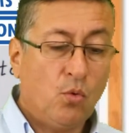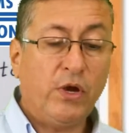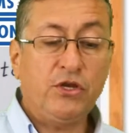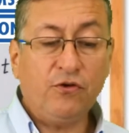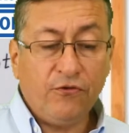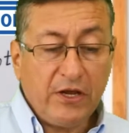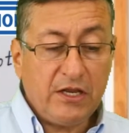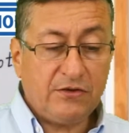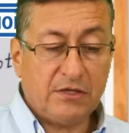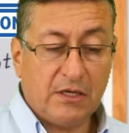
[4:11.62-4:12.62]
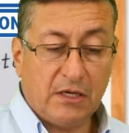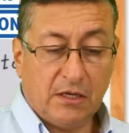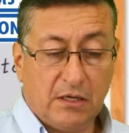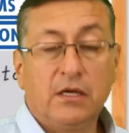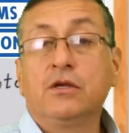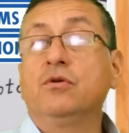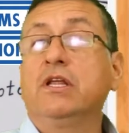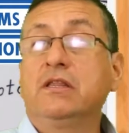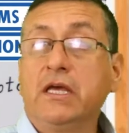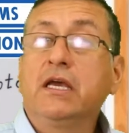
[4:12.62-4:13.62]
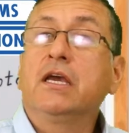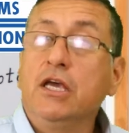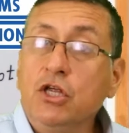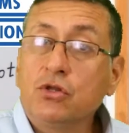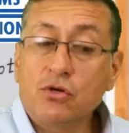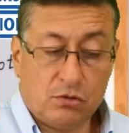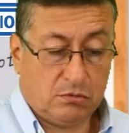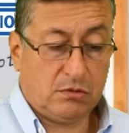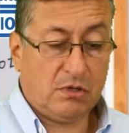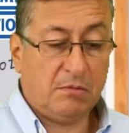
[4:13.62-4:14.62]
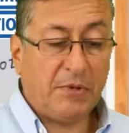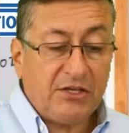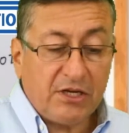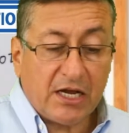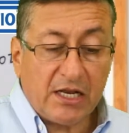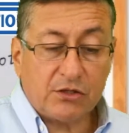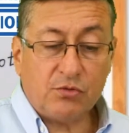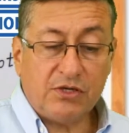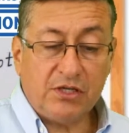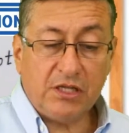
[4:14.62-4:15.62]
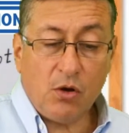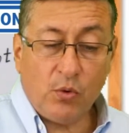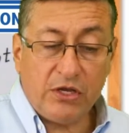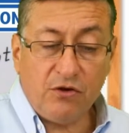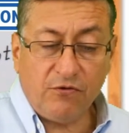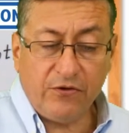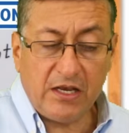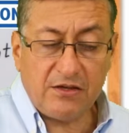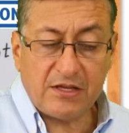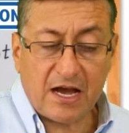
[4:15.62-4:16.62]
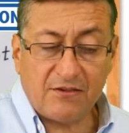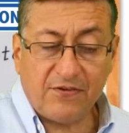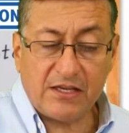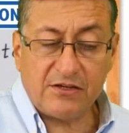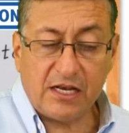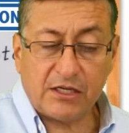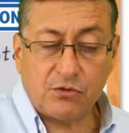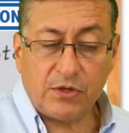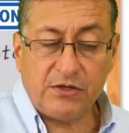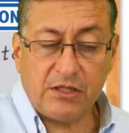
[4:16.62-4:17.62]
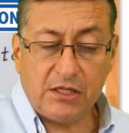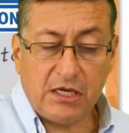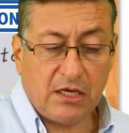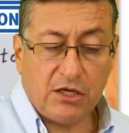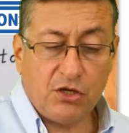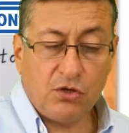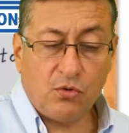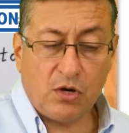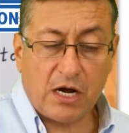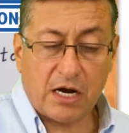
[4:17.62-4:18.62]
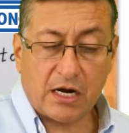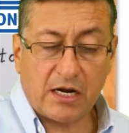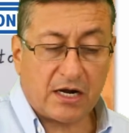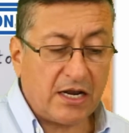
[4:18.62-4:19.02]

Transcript: when you finish, you need to take Intro, Basic Electricity. When you finish Advanced Electricity, you are